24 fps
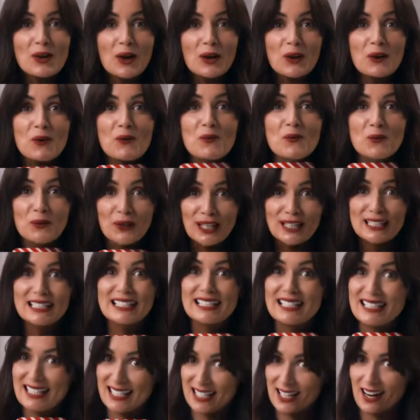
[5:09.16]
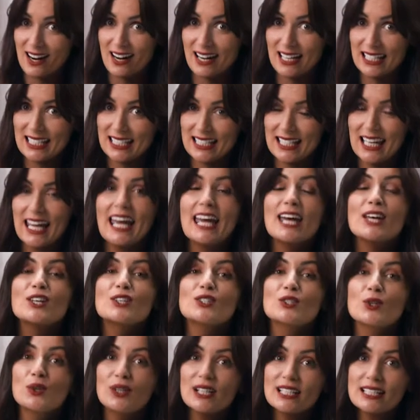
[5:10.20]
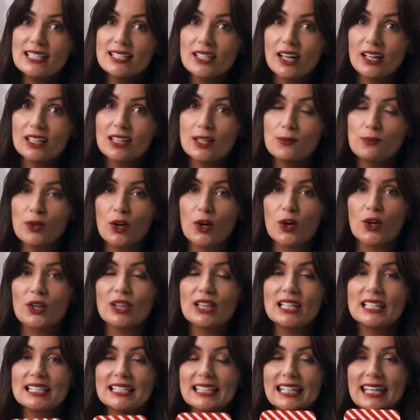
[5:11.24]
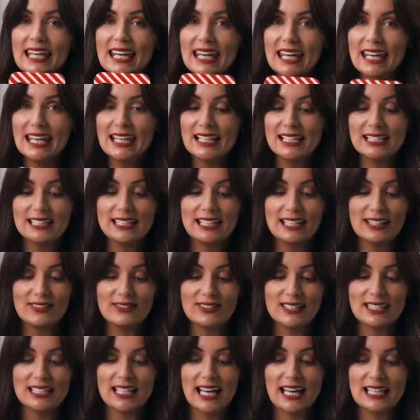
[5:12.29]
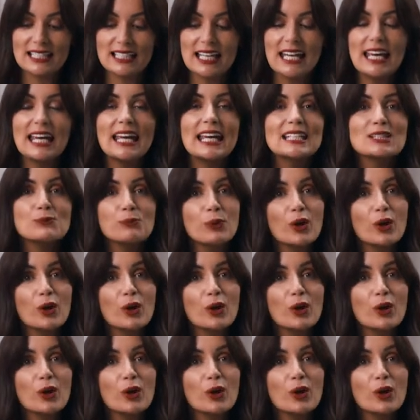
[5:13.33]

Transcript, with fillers: not know where to start. So let's start them young. This Kiehl's gift set is